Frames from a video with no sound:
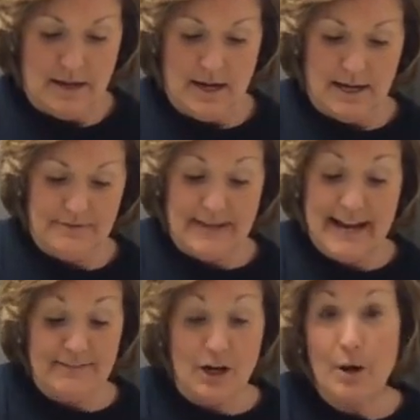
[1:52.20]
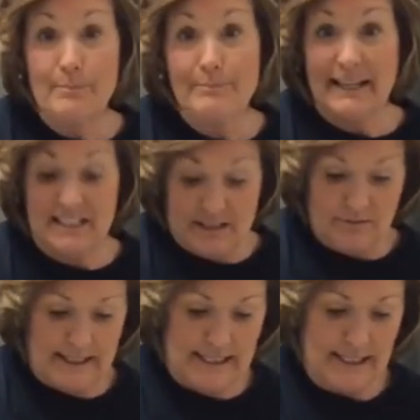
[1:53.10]
uh, they have it all picked
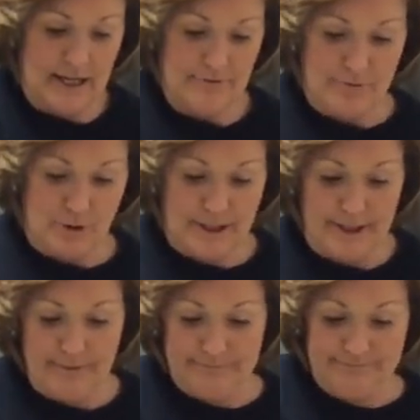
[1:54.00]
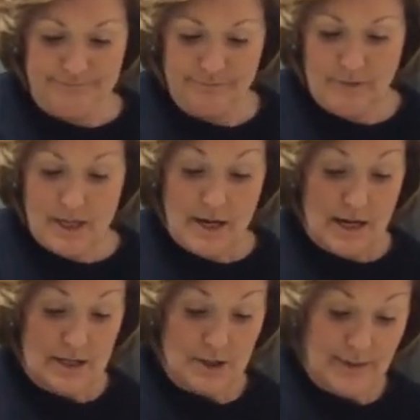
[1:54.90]
and ready to go for you.
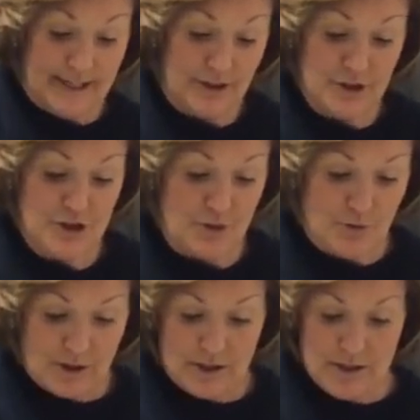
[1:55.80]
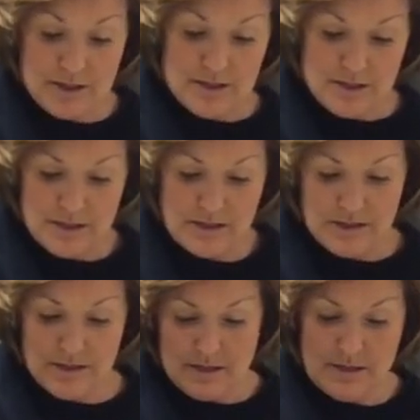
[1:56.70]
So here's your
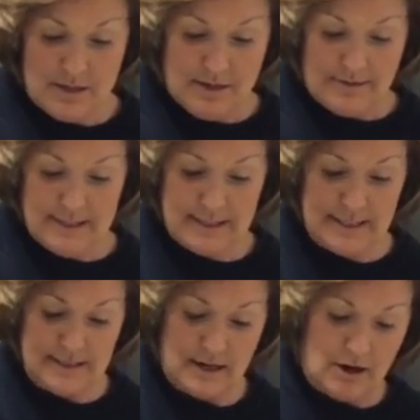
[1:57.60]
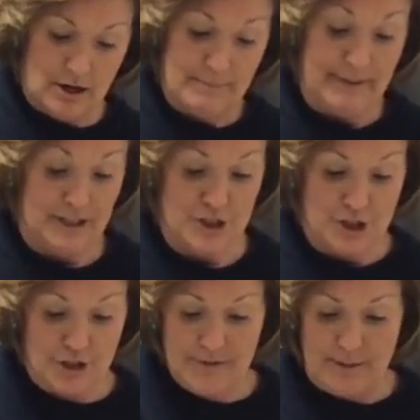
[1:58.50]
this is our
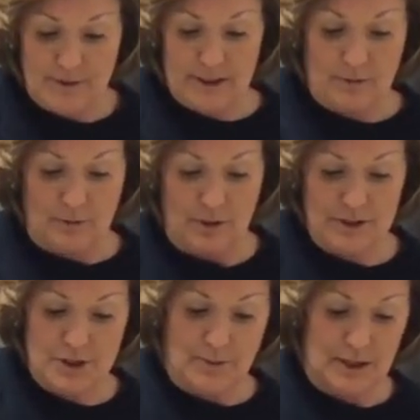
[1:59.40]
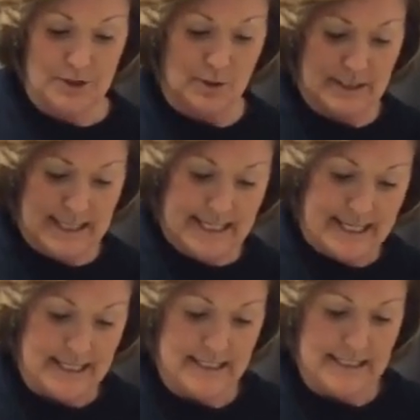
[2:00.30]
mixture that we're gonna roll into our
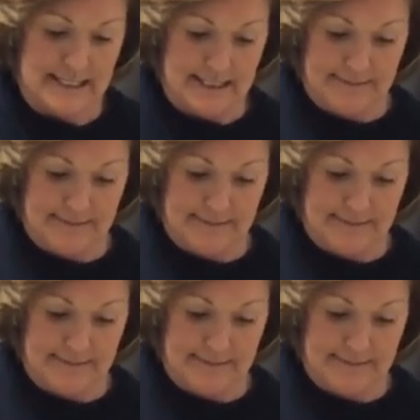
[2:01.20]
tortillas.